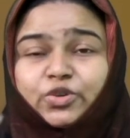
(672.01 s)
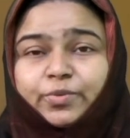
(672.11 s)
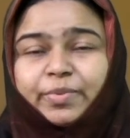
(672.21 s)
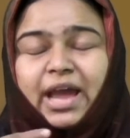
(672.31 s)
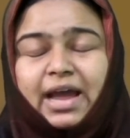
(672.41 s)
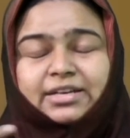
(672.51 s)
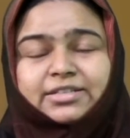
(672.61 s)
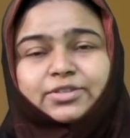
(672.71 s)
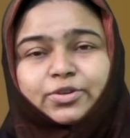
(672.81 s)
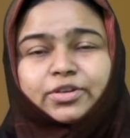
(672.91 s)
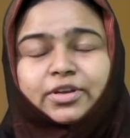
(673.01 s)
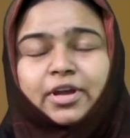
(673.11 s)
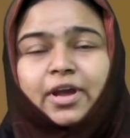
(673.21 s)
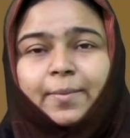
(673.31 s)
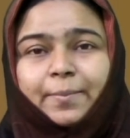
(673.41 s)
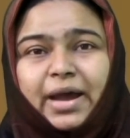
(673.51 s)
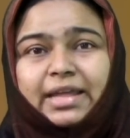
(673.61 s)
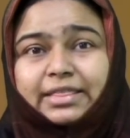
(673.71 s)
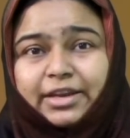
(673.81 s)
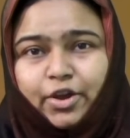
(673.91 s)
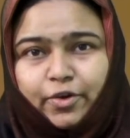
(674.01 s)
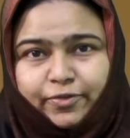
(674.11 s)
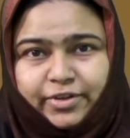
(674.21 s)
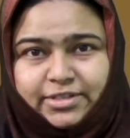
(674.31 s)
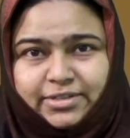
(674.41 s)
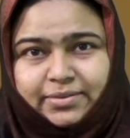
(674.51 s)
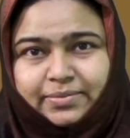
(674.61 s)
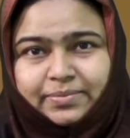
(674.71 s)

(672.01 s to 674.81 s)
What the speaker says: could be understood by three of it.